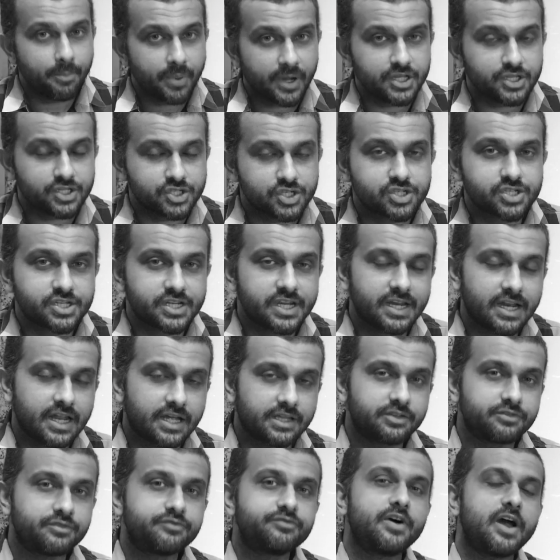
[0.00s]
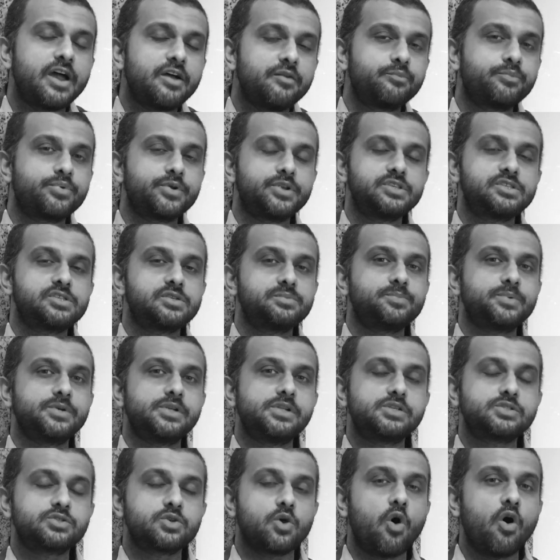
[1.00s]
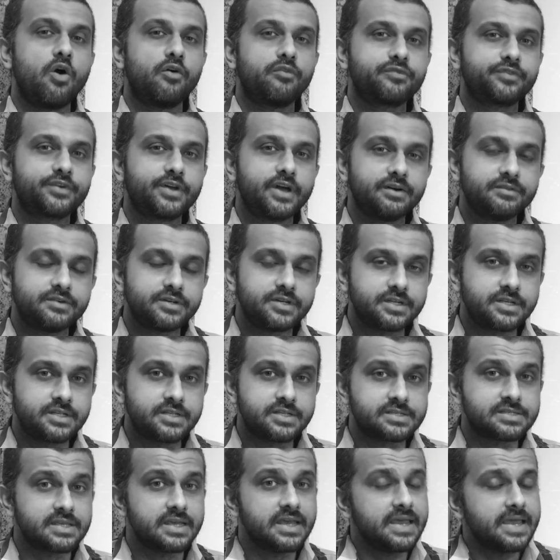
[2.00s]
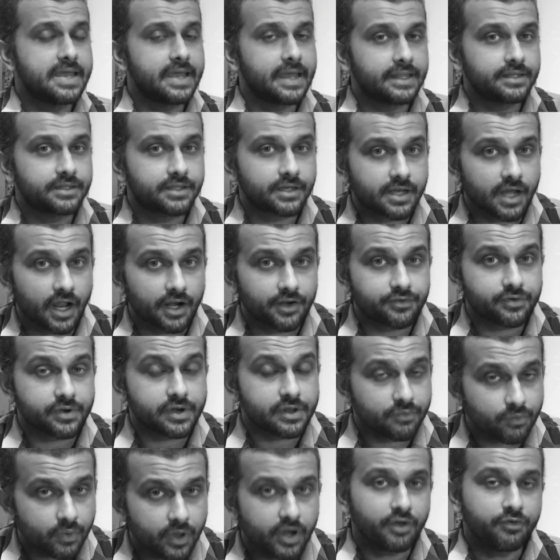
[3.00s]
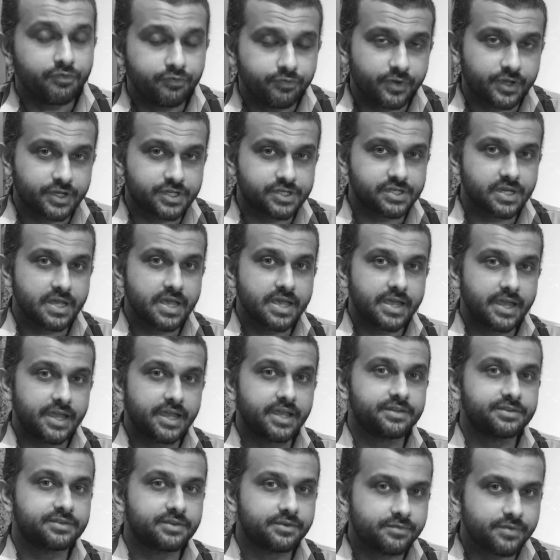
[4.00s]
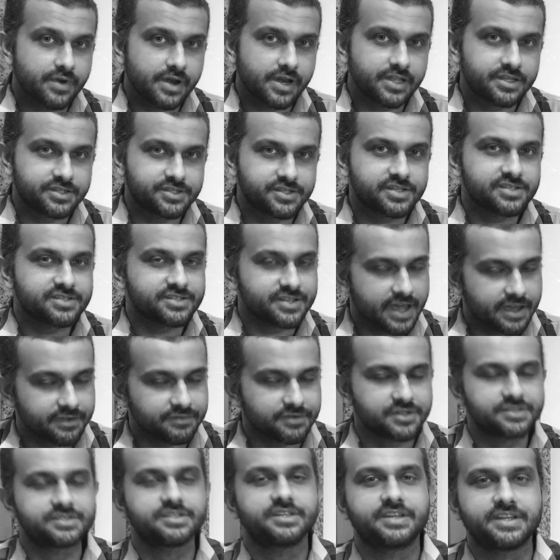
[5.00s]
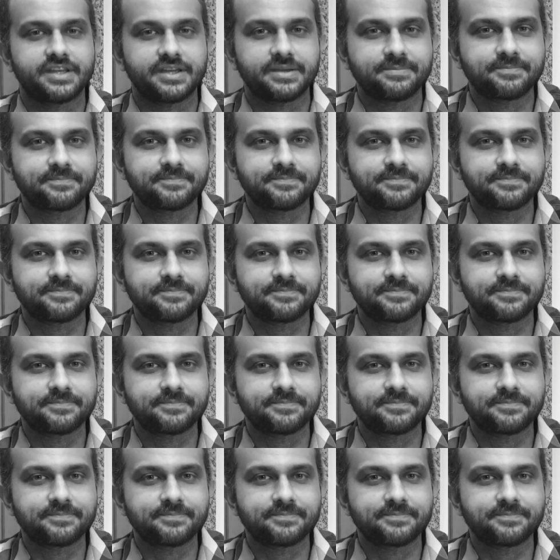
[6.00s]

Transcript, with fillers: Panchashila, the five principles of governance in the country, one of which is religious diversity.